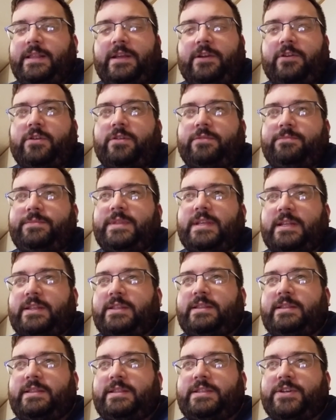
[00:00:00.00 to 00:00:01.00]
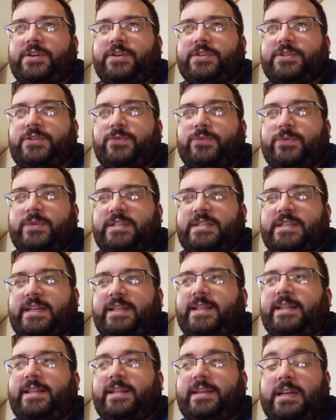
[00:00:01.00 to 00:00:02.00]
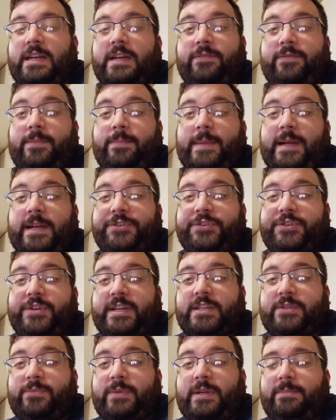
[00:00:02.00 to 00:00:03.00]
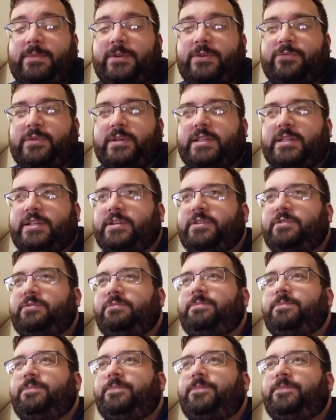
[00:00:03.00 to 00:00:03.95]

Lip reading: It's also was said that they're gonna have a match next week between the two,